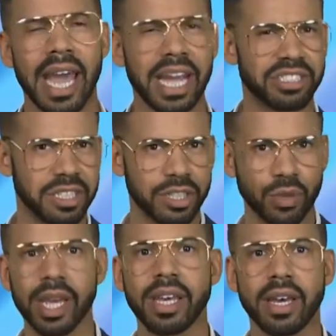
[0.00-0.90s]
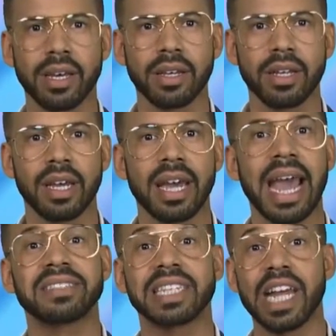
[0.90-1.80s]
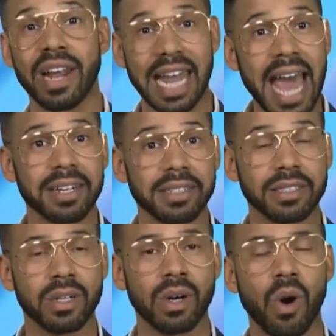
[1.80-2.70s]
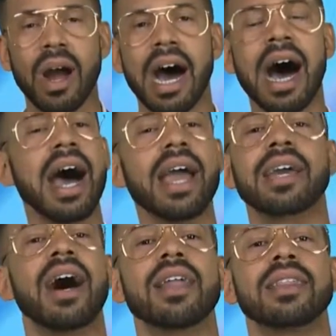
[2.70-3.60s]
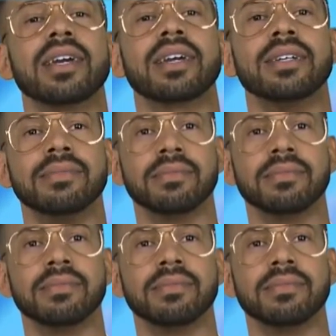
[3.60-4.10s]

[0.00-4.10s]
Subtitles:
Ancient Greek, Ancillary Latin, or High Gothic?